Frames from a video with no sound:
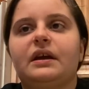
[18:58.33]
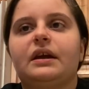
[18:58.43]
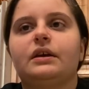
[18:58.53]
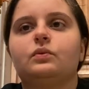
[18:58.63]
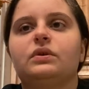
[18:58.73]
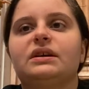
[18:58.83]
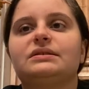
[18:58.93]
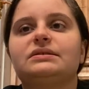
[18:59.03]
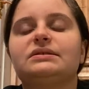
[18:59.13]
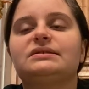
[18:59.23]
and
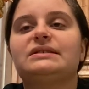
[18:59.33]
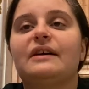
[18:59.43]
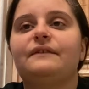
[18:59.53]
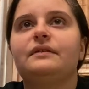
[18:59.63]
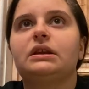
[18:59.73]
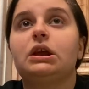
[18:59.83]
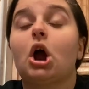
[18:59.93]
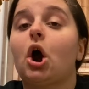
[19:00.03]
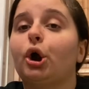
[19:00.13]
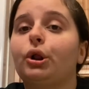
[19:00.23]
with Stephanie
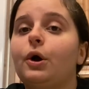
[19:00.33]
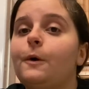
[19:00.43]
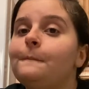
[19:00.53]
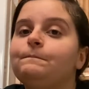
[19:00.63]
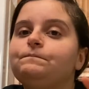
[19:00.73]
Harlow.